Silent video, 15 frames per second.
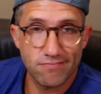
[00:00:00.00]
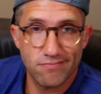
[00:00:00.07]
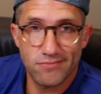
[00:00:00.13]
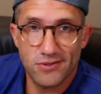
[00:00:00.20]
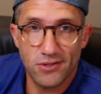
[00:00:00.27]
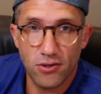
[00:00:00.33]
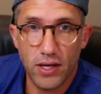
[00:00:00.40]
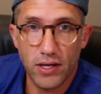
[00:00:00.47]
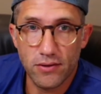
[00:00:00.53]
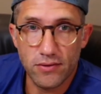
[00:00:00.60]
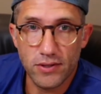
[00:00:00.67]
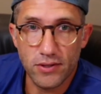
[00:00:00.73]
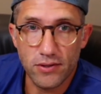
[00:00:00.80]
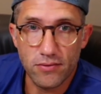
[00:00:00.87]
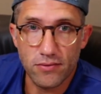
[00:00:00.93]
So I don't
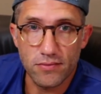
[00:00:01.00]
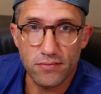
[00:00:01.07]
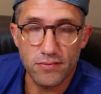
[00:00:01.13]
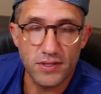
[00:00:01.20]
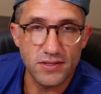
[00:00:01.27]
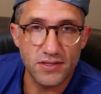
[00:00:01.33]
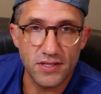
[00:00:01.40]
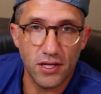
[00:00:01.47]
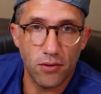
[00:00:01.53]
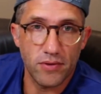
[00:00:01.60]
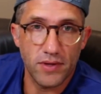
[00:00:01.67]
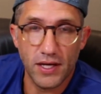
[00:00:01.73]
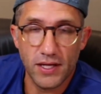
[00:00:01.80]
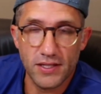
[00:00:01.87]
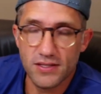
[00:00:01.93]
know necessarily what
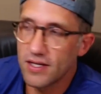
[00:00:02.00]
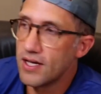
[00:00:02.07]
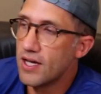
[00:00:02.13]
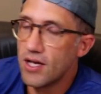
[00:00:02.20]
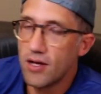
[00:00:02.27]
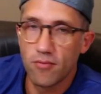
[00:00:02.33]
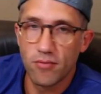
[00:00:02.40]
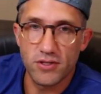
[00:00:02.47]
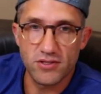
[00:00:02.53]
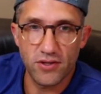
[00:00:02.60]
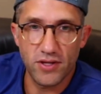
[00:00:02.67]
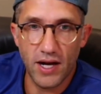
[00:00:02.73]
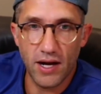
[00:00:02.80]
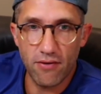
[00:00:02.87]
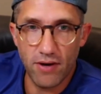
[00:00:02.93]
that is, but so then
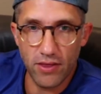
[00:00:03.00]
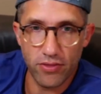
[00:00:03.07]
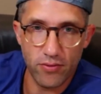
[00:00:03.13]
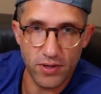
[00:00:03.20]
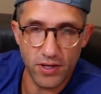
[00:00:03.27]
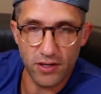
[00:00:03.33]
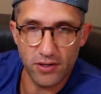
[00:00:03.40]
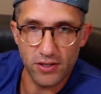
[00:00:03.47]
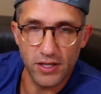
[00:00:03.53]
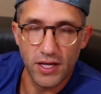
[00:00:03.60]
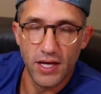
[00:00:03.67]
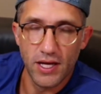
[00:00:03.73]
I ran 300,